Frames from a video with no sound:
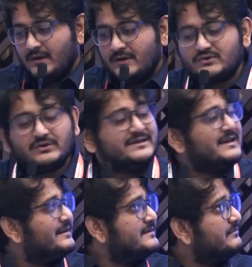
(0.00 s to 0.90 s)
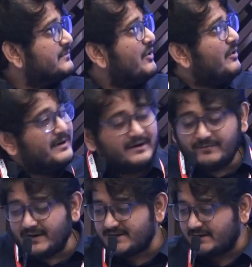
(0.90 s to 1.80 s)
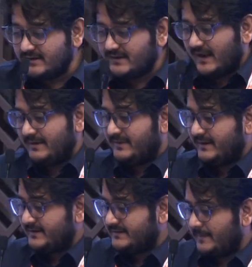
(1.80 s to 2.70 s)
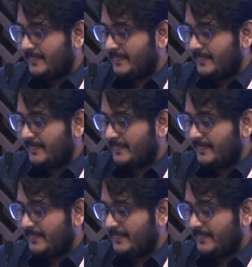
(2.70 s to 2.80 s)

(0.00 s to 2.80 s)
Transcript: So these are some common infections in the diabetes.